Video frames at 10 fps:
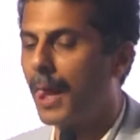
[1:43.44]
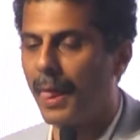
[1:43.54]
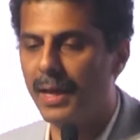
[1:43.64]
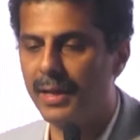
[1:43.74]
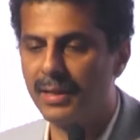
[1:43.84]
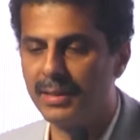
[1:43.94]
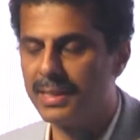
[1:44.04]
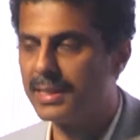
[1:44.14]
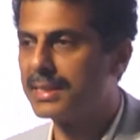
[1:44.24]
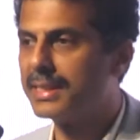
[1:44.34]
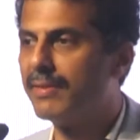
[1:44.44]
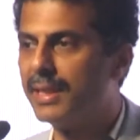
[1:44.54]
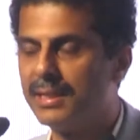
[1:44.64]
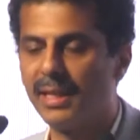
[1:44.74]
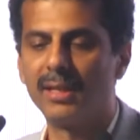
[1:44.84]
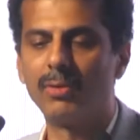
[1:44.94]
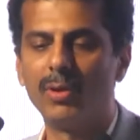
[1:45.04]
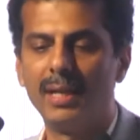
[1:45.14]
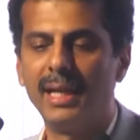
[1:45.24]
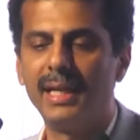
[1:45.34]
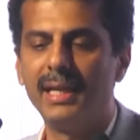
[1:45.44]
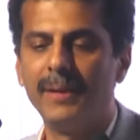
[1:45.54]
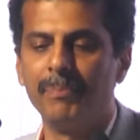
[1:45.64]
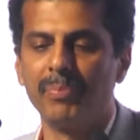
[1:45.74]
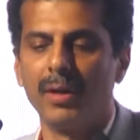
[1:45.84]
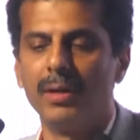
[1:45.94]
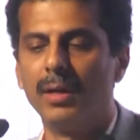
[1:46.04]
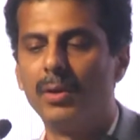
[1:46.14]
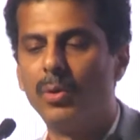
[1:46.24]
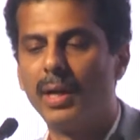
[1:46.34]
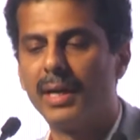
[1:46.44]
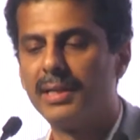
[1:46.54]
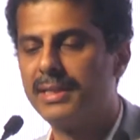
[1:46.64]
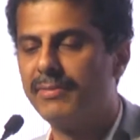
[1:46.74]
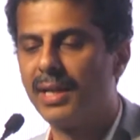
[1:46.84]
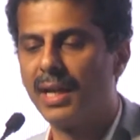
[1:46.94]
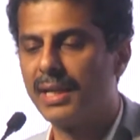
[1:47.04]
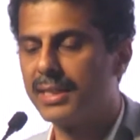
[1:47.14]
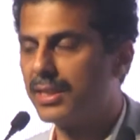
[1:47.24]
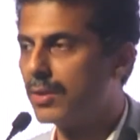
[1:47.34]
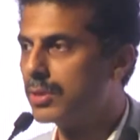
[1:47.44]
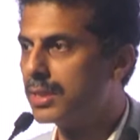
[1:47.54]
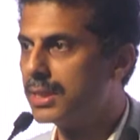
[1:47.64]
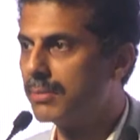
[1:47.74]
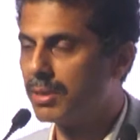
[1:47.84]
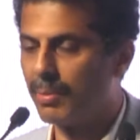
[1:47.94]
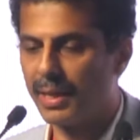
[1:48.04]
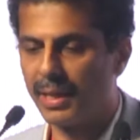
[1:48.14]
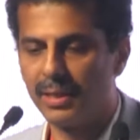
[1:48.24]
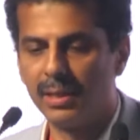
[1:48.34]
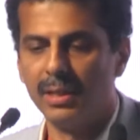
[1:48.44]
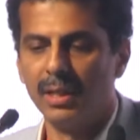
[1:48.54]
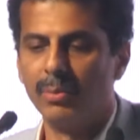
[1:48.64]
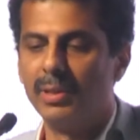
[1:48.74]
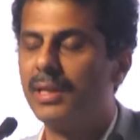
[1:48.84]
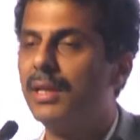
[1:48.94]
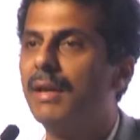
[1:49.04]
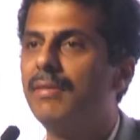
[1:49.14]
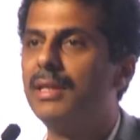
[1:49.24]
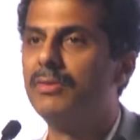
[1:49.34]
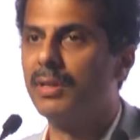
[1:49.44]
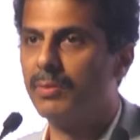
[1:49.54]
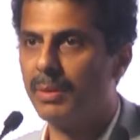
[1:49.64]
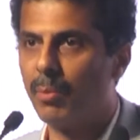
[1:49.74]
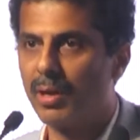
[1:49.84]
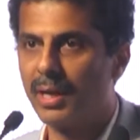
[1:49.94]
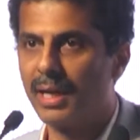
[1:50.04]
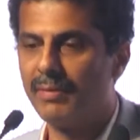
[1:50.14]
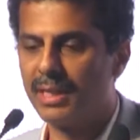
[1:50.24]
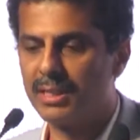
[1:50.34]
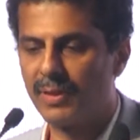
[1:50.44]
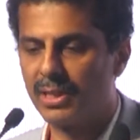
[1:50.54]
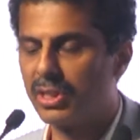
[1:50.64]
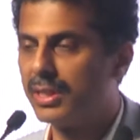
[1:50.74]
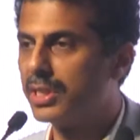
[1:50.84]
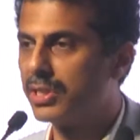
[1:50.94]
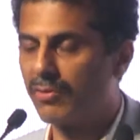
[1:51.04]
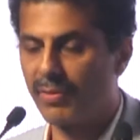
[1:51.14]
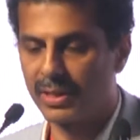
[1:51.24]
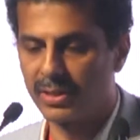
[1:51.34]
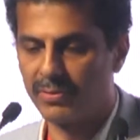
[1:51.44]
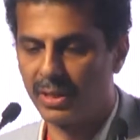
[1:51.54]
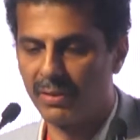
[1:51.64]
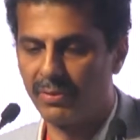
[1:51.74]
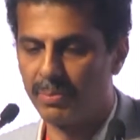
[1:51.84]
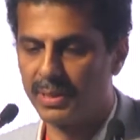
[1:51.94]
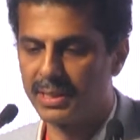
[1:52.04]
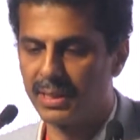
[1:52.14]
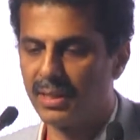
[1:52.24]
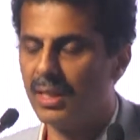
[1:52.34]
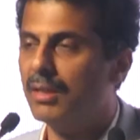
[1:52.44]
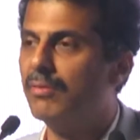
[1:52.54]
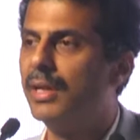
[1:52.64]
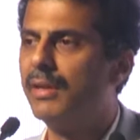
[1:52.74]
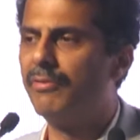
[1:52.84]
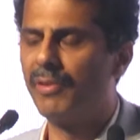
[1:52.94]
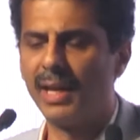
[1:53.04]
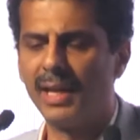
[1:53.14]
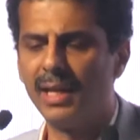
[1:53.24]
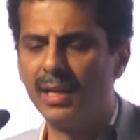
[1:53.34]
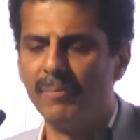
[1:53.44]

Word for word: And this is a 73-year-old lady who had severe aortic stenosis symptomatic with an LV, with a moderate LV dysfunction, ejection fraction of 35%, very frail